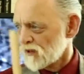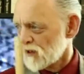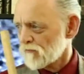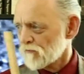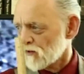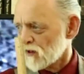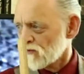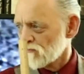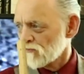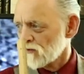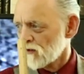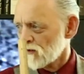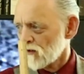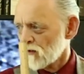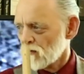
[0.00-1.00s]
difference,
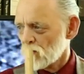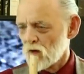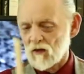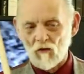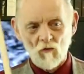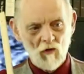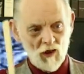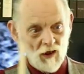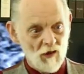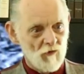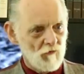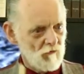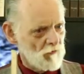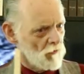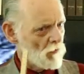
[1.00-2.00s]
whether it
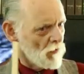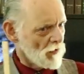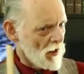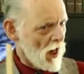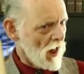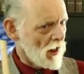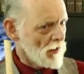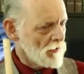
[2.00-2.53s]
is true or not.